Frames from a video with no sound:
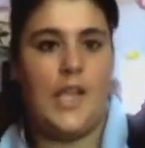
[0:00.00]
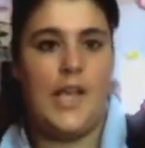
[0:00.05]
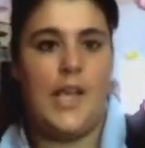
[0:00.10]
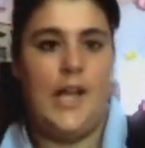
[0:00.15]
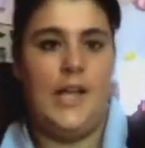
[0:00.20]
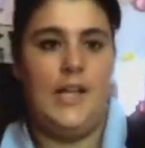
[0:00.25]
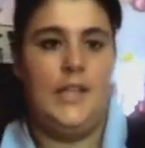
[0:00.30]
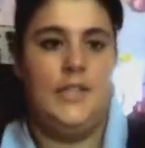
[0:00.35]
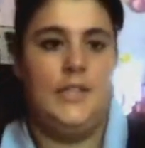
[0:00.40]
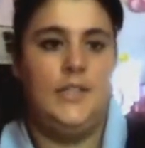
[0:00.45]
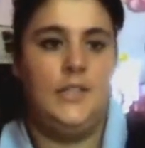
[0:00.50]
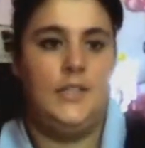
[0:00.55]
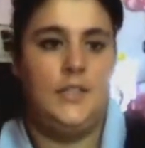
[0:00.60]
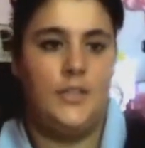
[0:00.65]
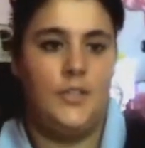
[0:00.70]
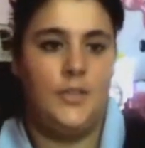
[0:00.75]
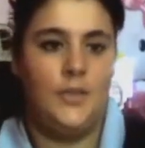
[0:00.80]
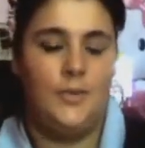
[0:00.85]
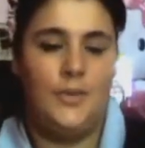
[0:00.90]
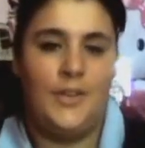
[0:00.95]

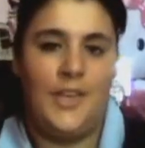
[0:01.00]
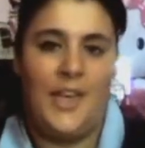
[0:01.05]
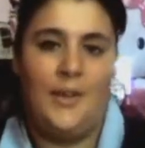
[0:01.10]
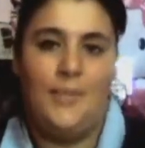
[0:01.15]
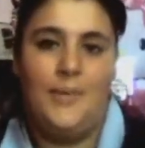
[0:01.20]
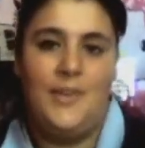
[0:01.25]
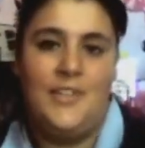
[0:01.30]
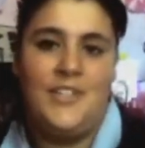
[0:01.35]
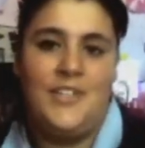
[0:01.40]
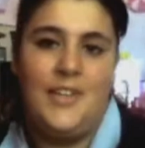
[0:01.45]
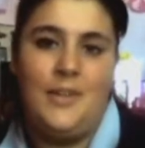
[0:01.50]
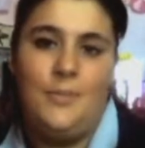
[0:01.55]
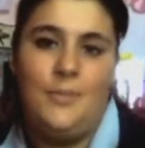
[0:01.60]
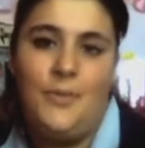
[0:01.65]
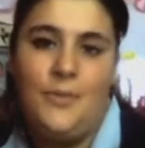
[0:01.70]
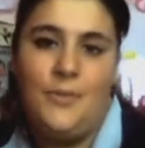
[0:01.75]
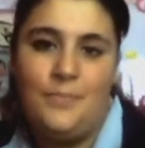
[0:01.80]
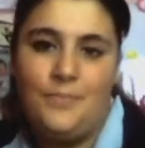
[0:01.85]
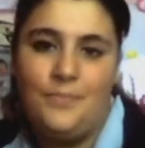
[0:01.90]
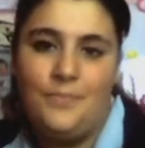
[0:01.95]
and I will get a picture of them up